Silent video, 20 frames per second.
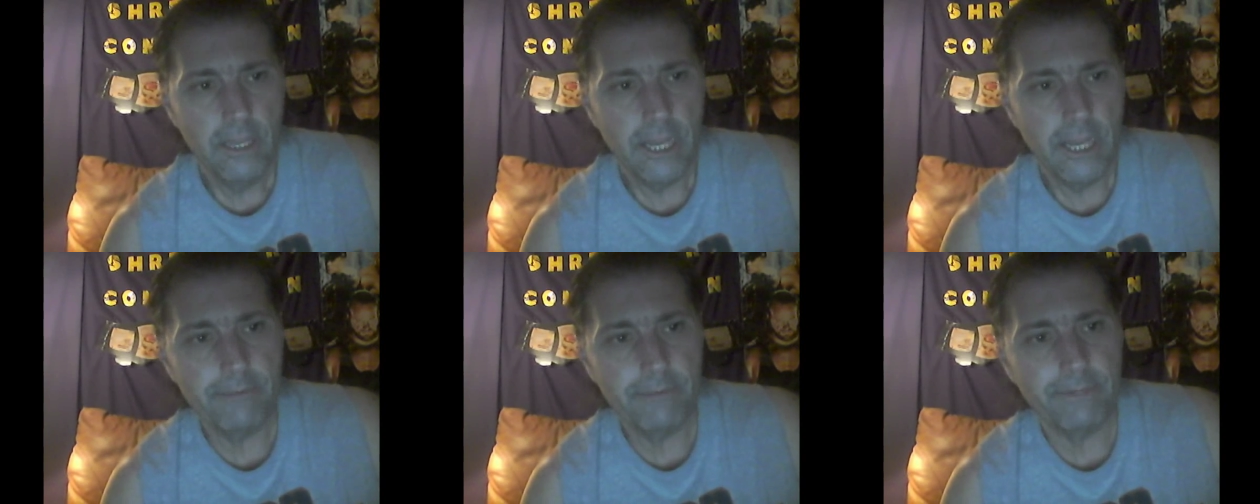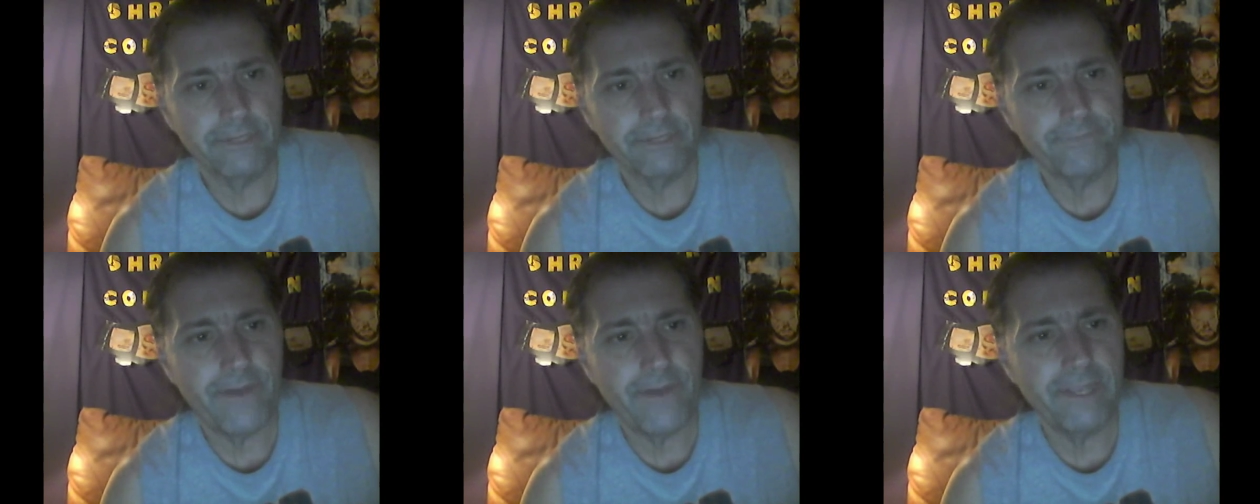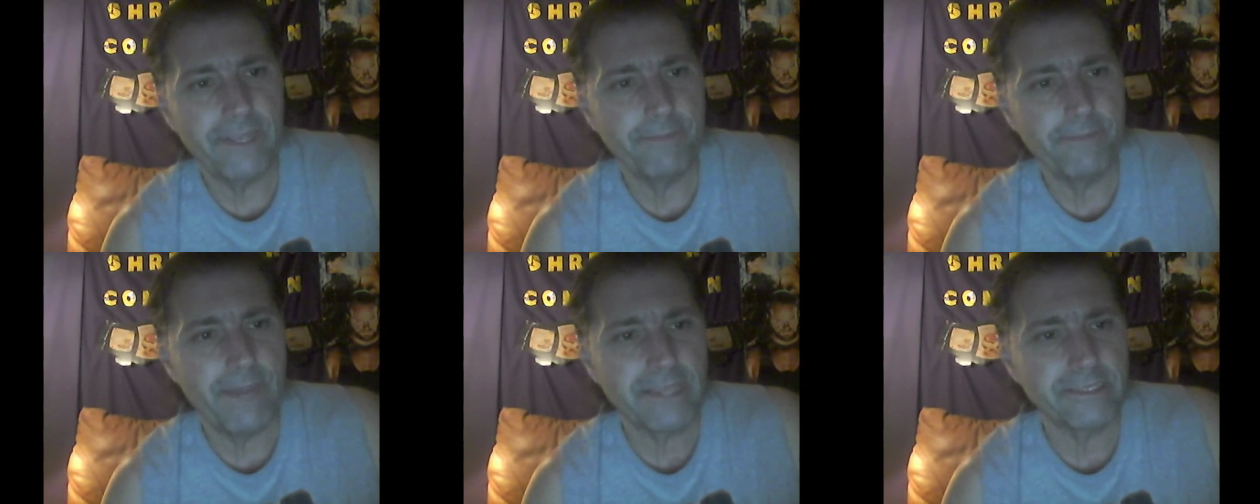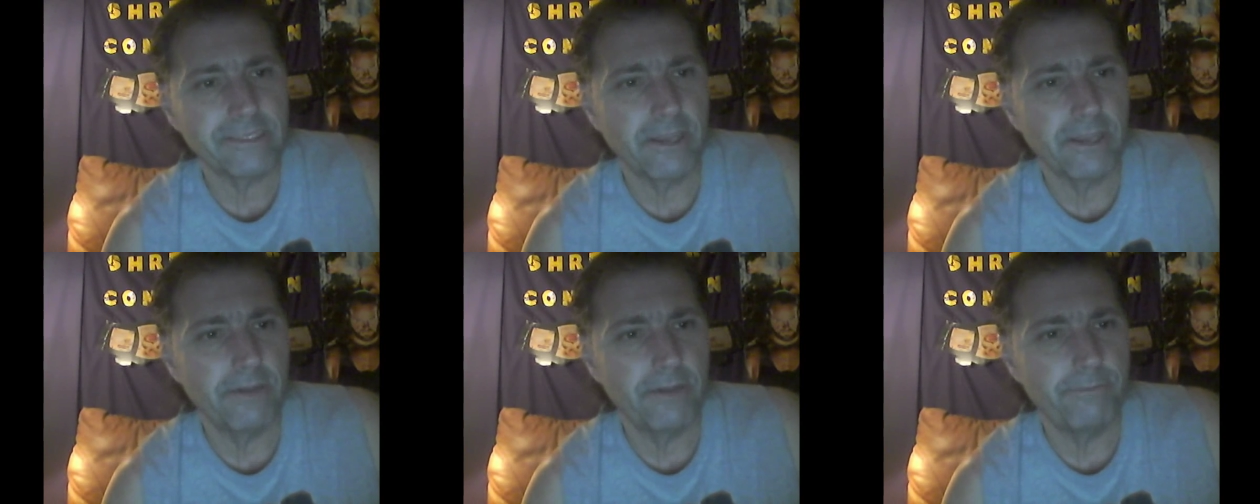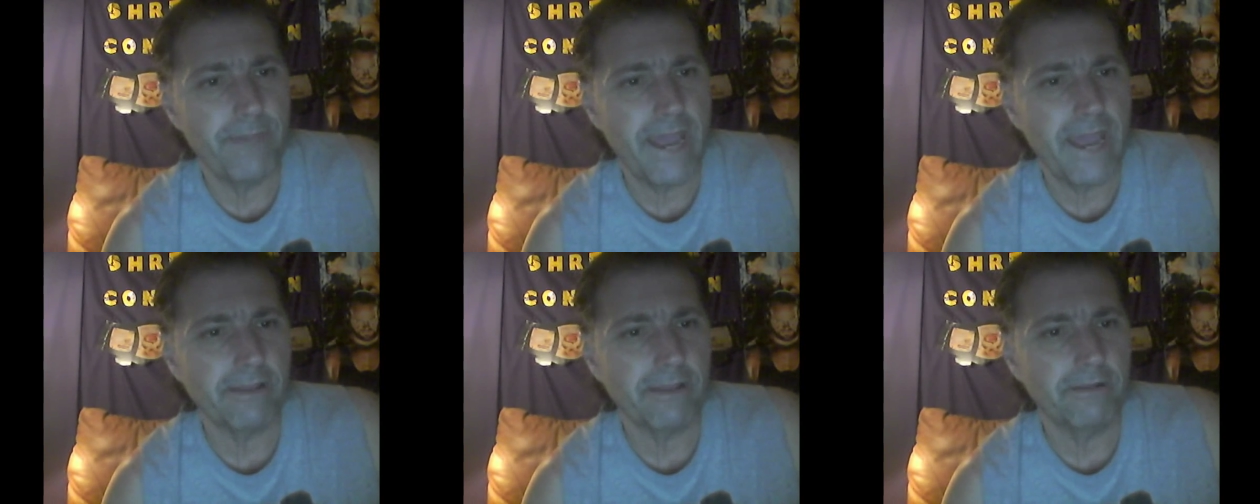Ambrose finally makes a
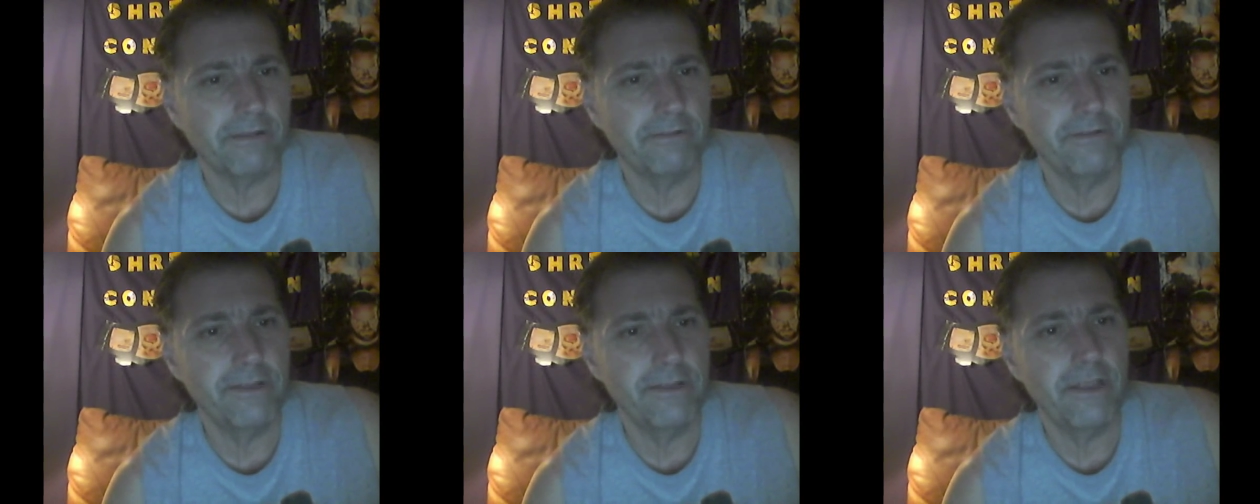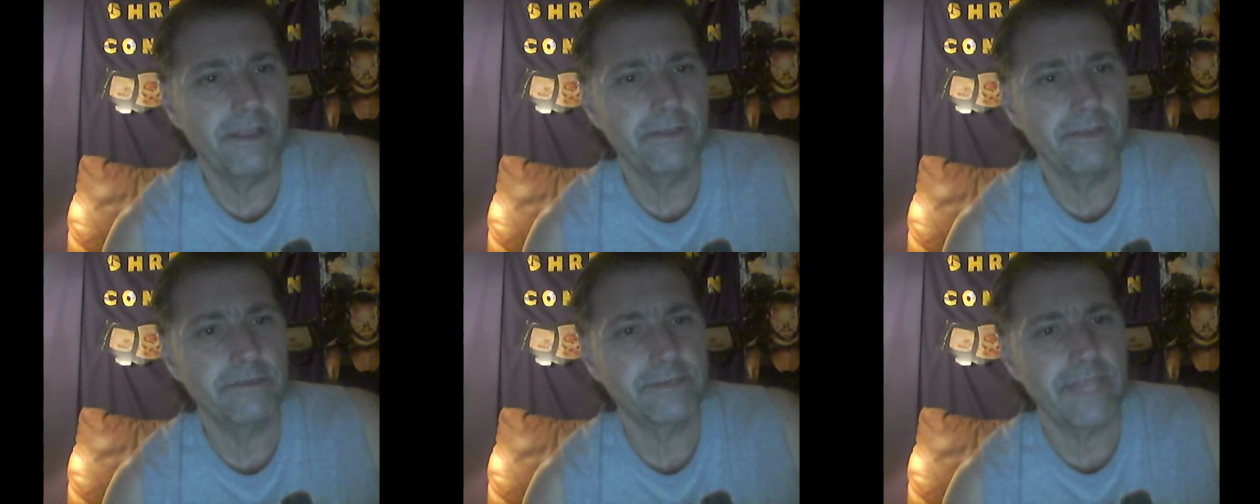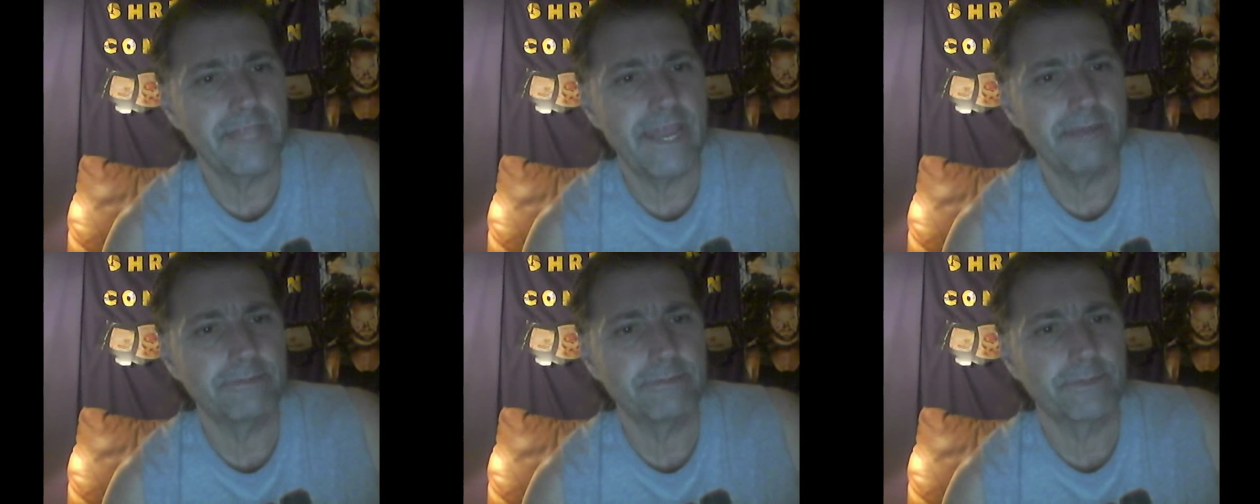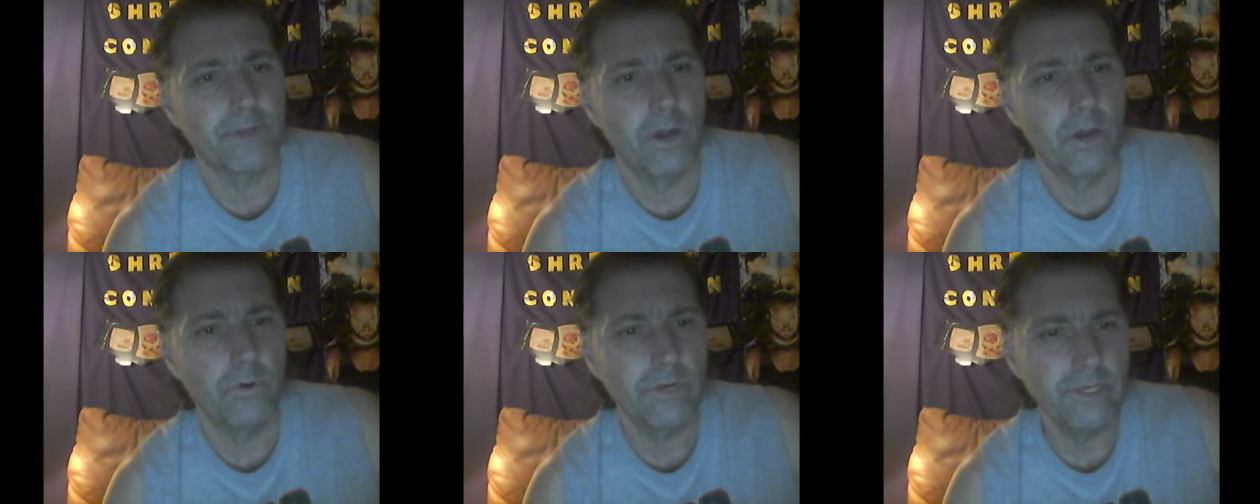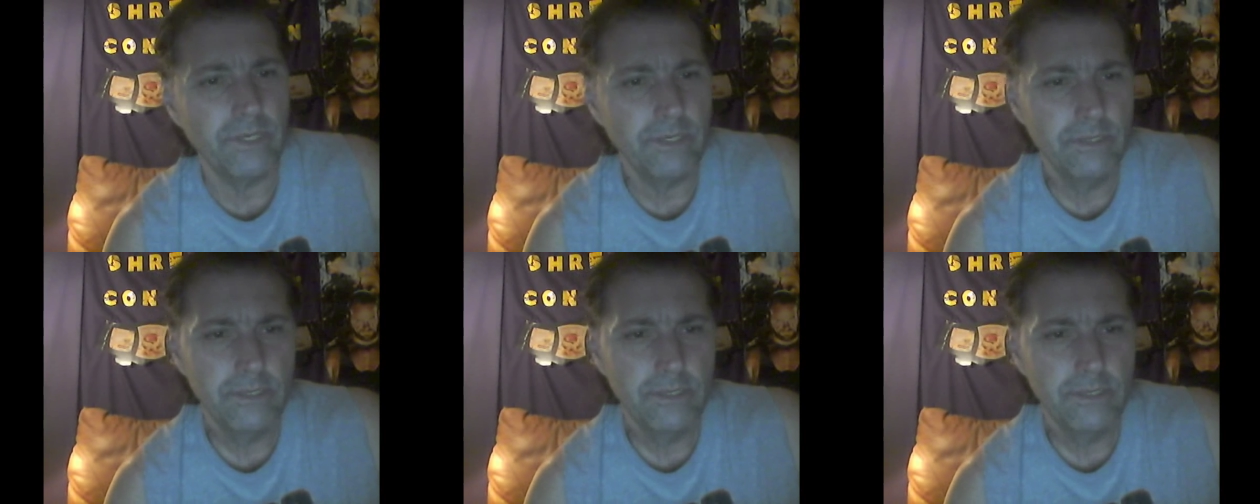comeback and uh, slams Rowan.